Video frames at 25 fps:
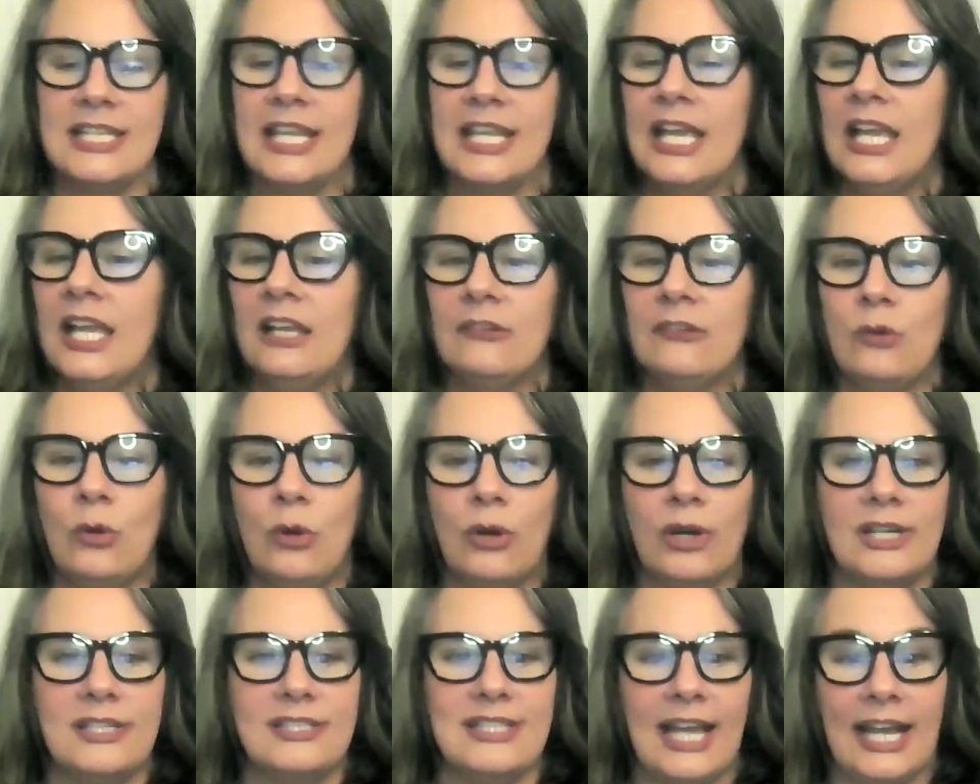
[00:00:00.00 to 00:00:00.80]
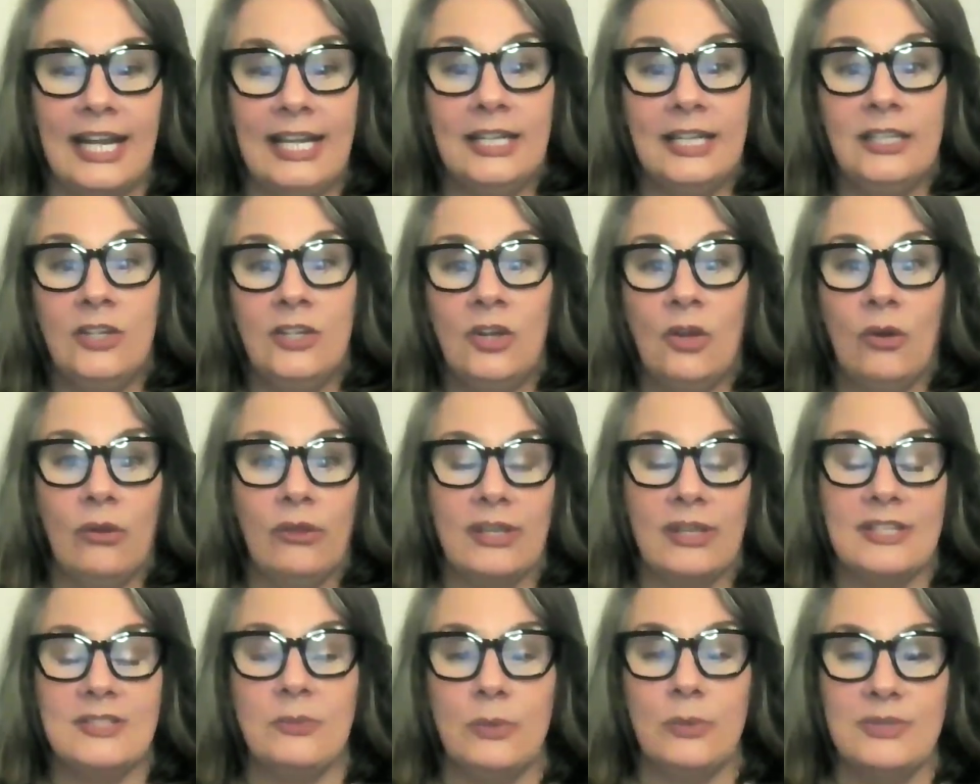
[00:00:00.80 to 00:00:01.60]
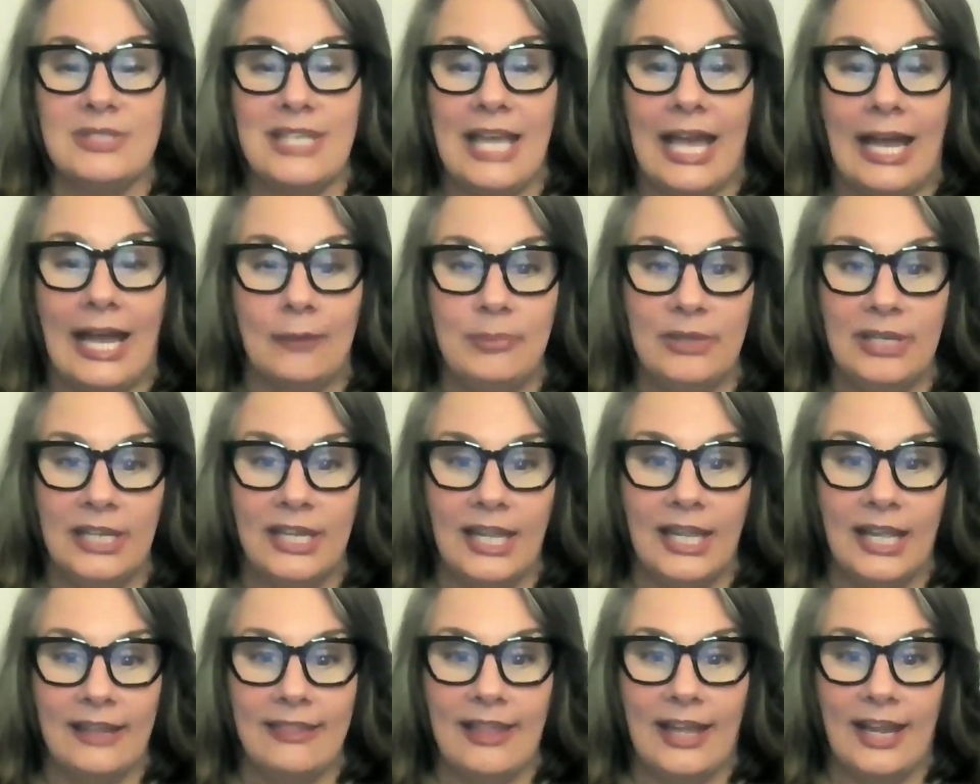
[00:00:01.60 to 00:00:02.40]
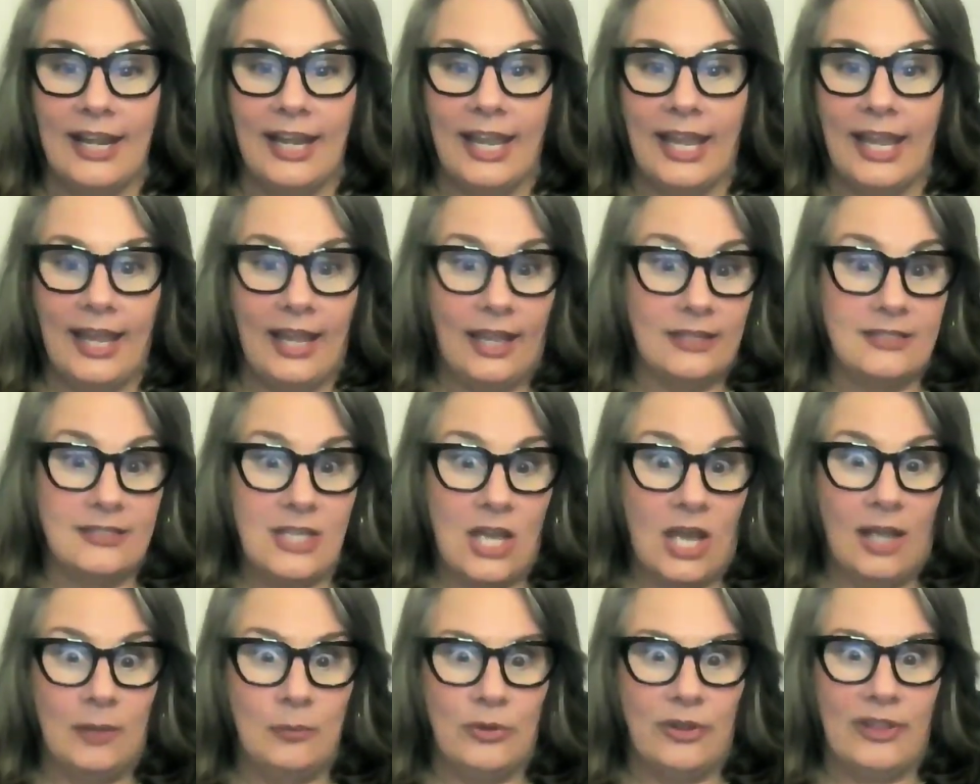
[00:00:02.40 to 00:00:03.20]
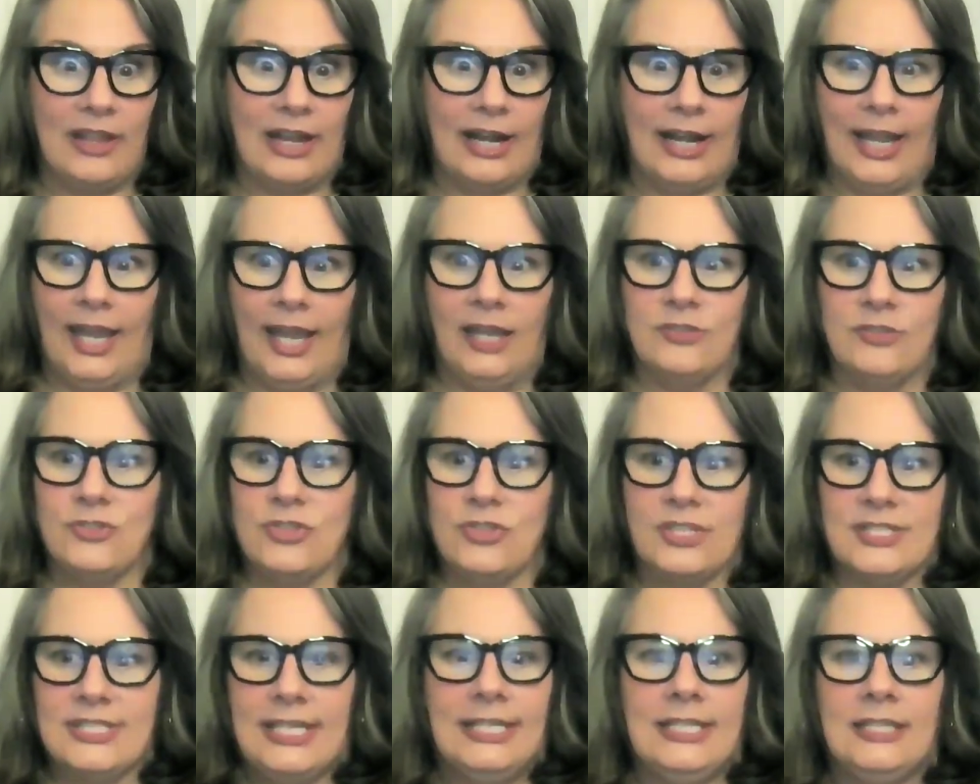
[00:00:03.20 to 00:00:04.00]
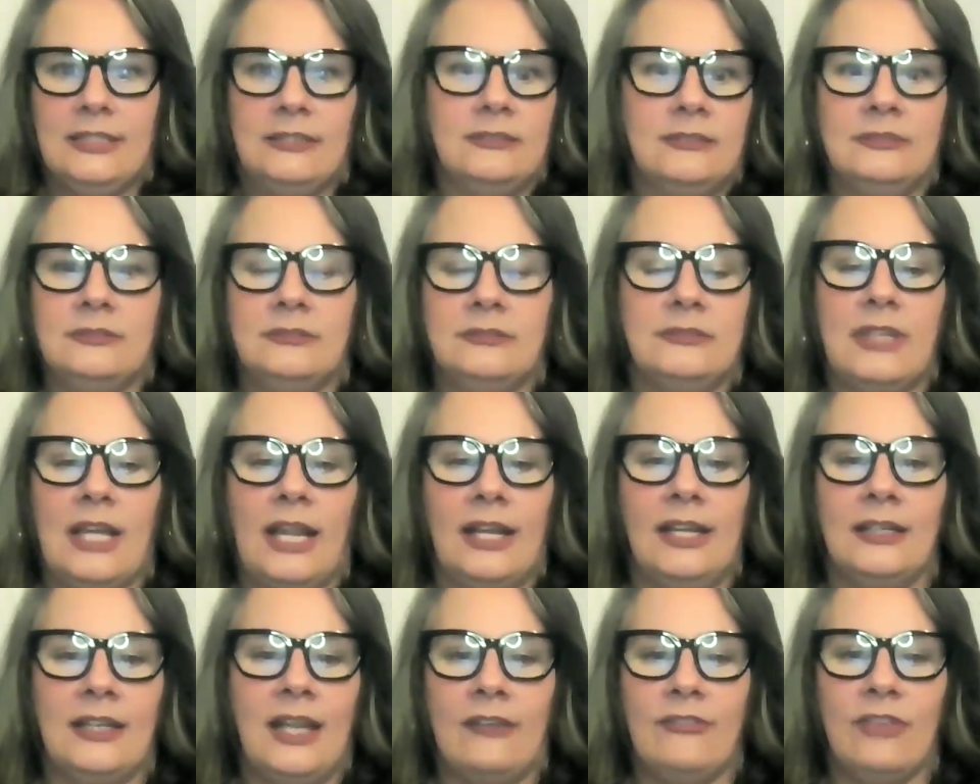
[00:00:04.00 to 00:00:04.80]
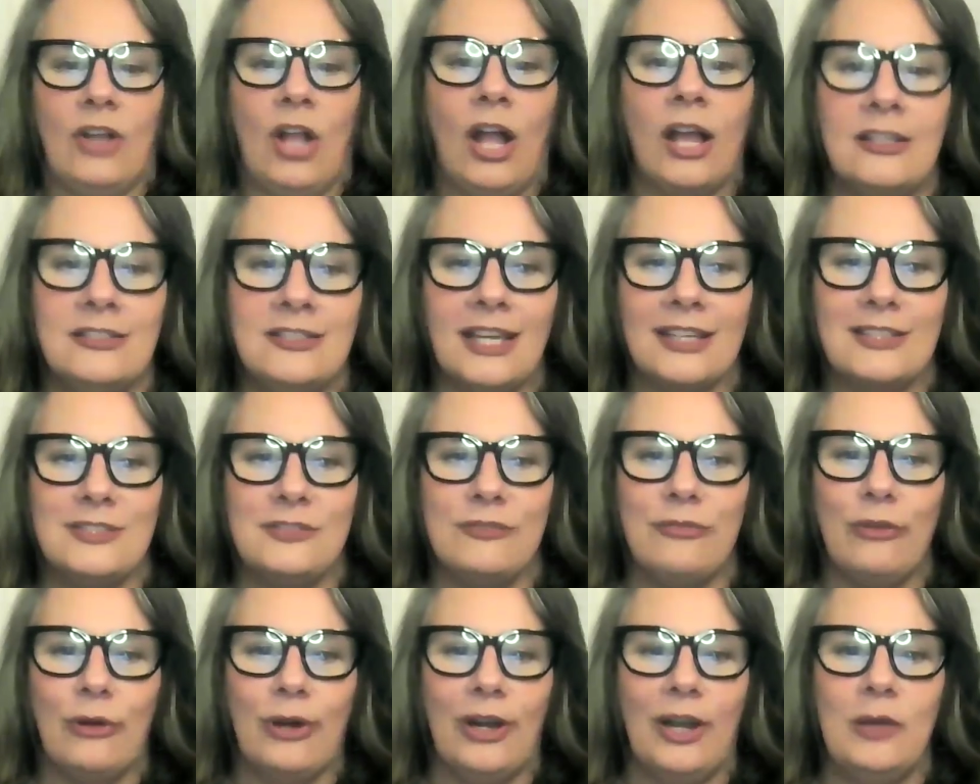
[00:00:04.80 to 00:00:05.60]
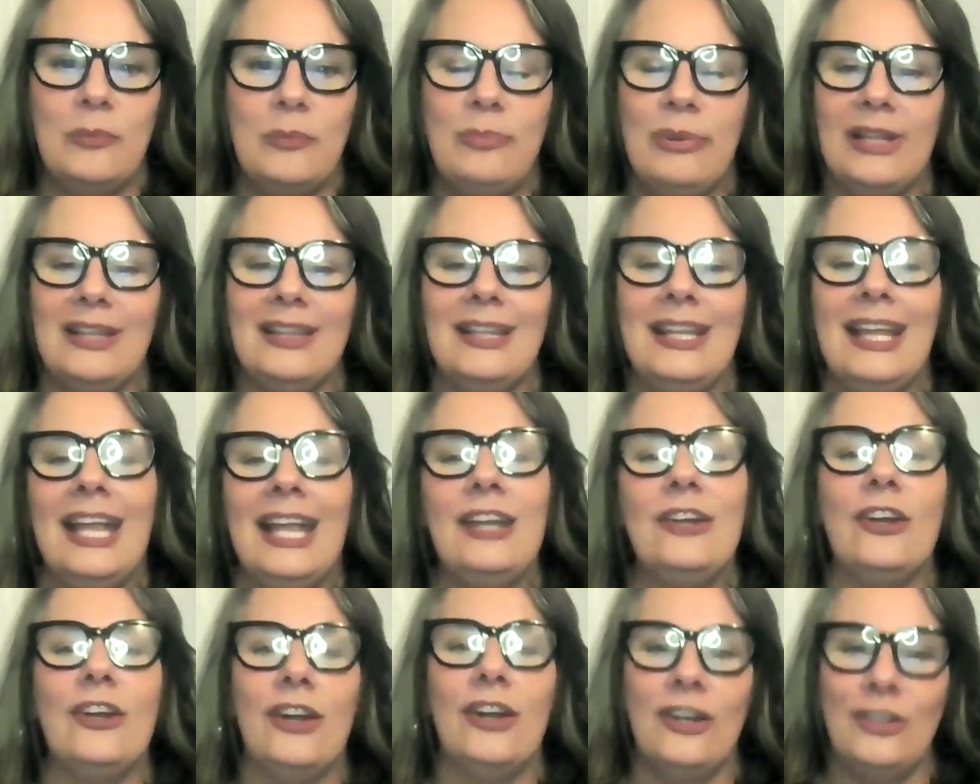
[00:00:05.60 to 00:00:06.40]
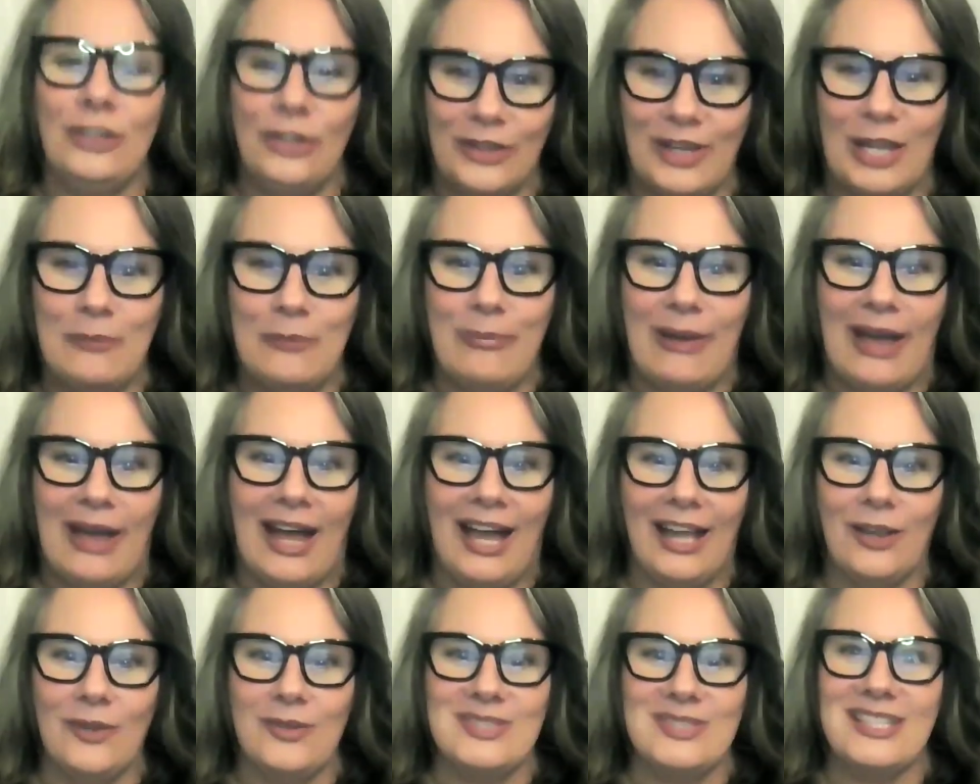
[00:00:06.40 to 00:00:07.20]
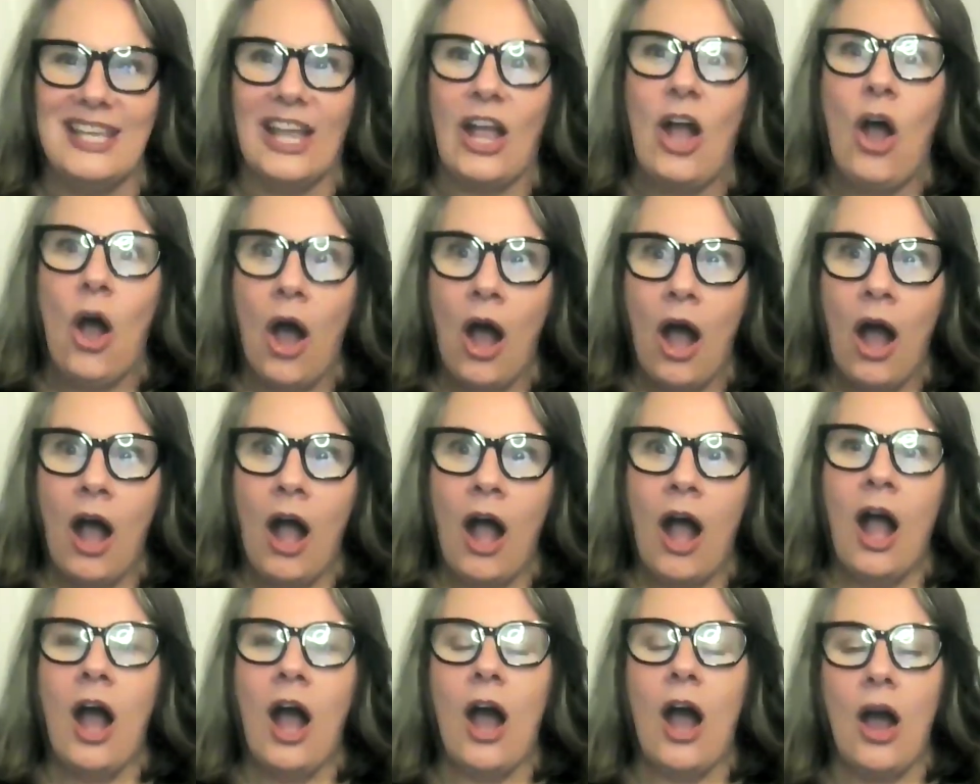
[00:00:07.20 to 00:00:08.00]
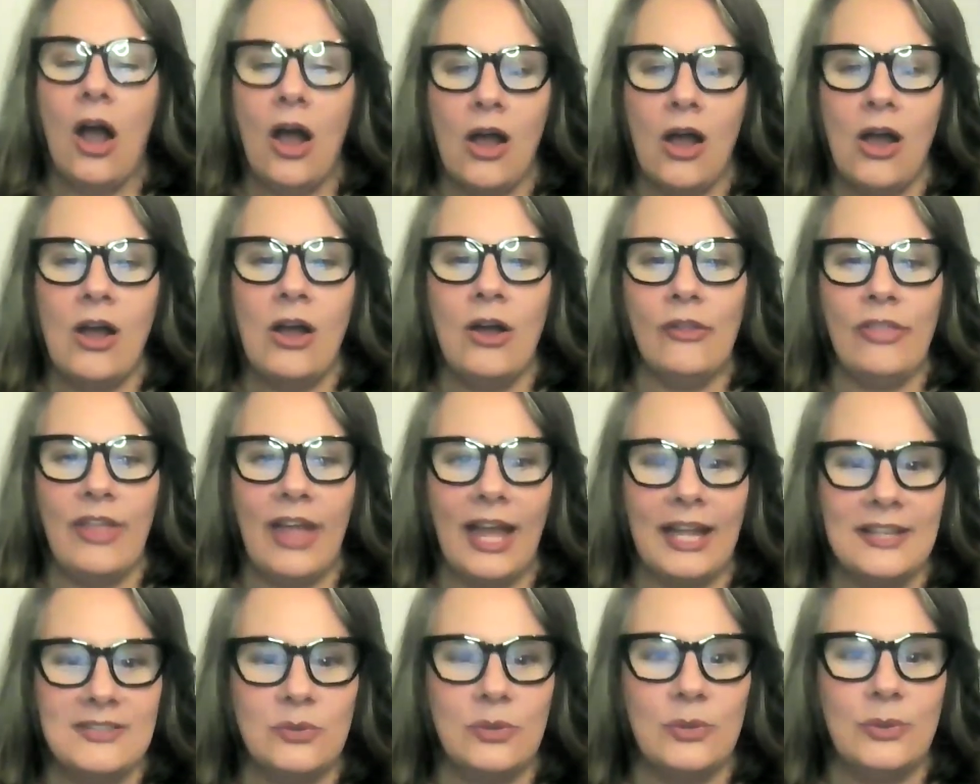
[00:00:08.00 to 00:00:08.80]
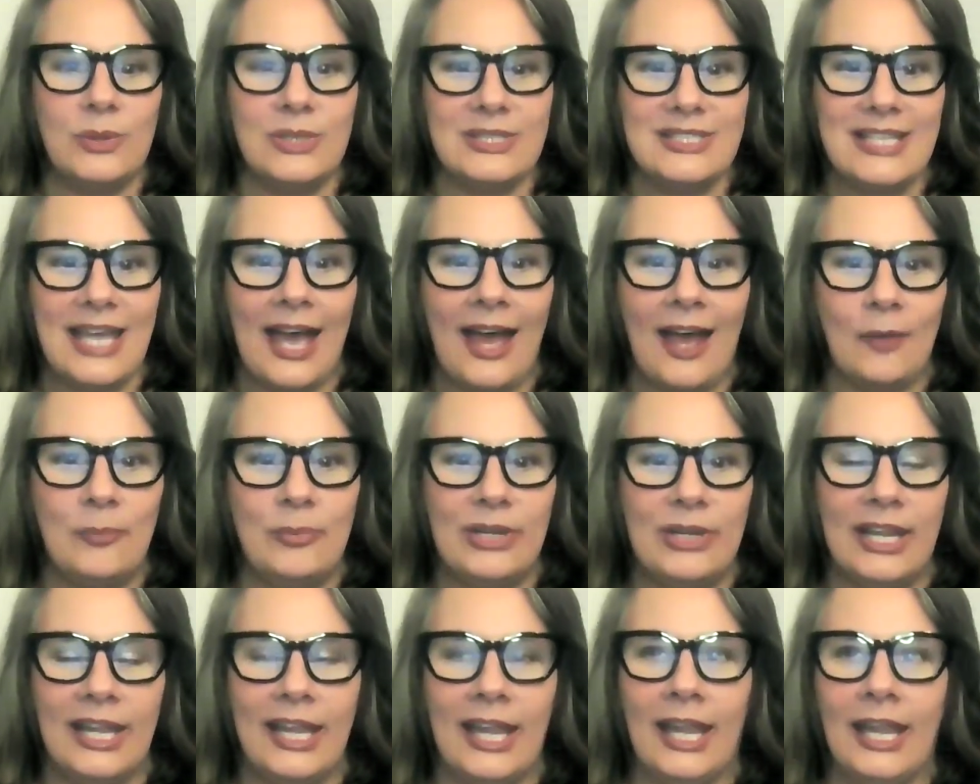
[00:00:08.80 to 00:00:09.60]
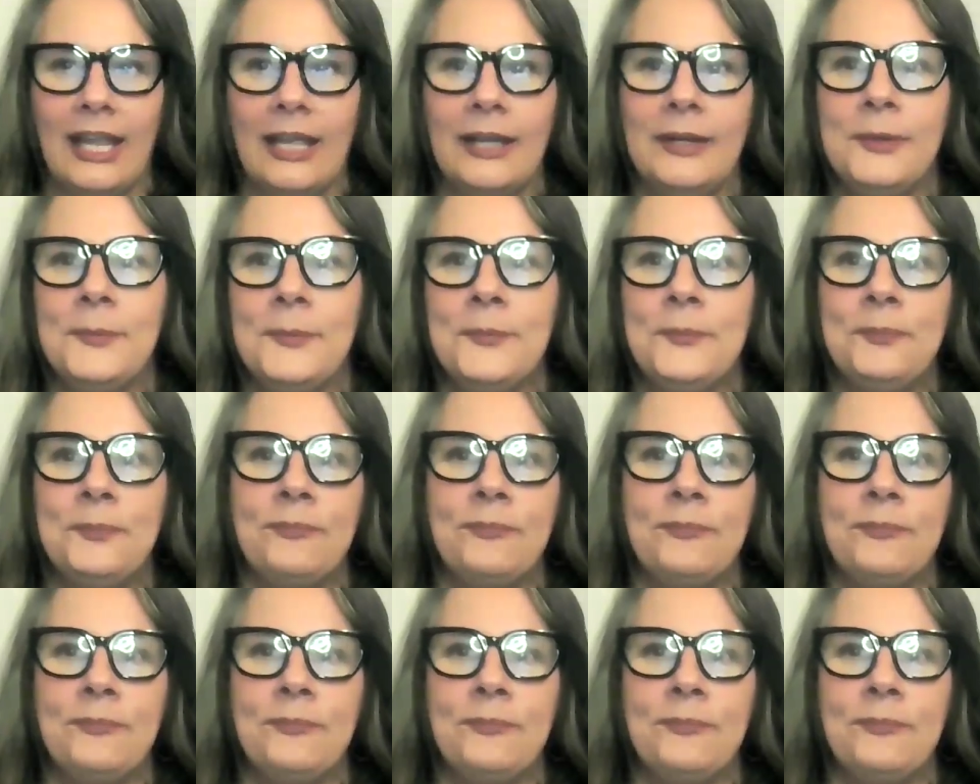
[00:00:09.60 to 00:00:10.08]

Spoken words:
Of course, I didn't know that's what was happening at that time or that age because I didn't have a context for it. But later, looking back, I was like, oh, that's what was happening.